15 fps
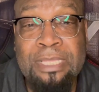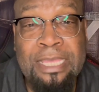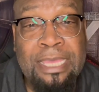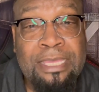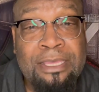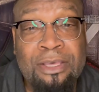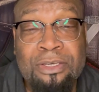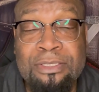
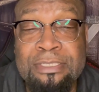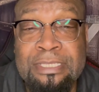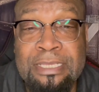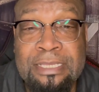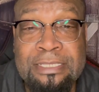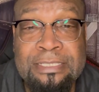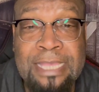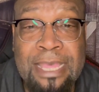Hey, Uncle
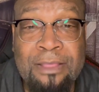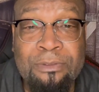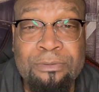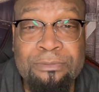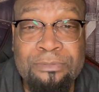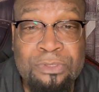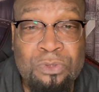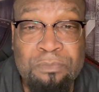T is out.
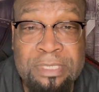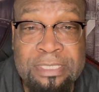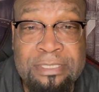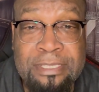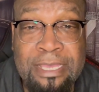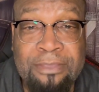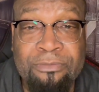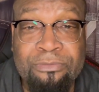You be
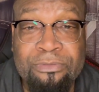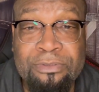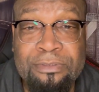safe.